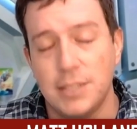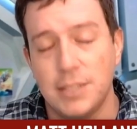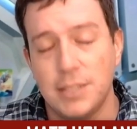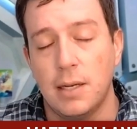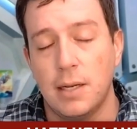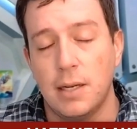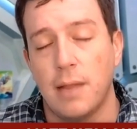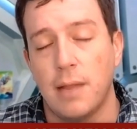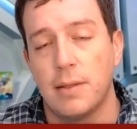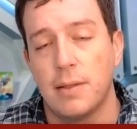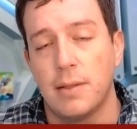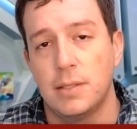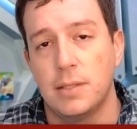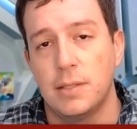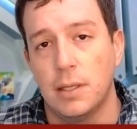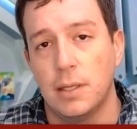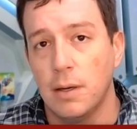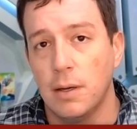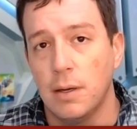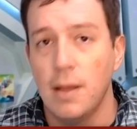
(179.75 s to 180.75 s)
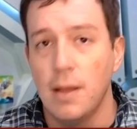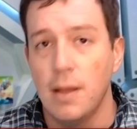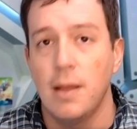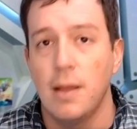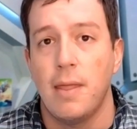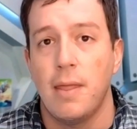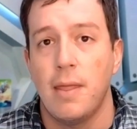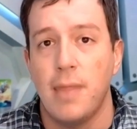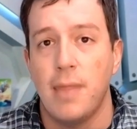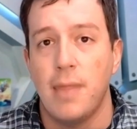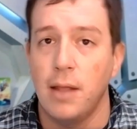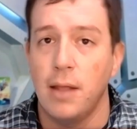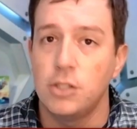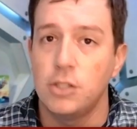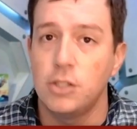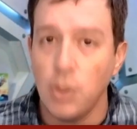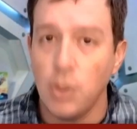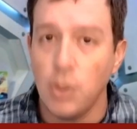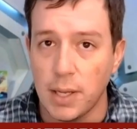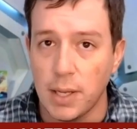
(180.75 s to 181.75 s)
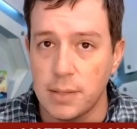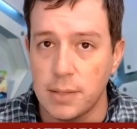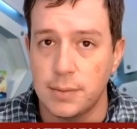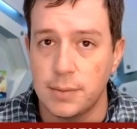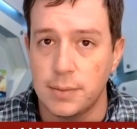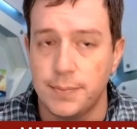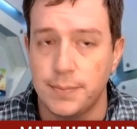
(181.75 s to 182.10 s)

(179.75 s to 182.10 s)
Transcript: Con this year, that you join us.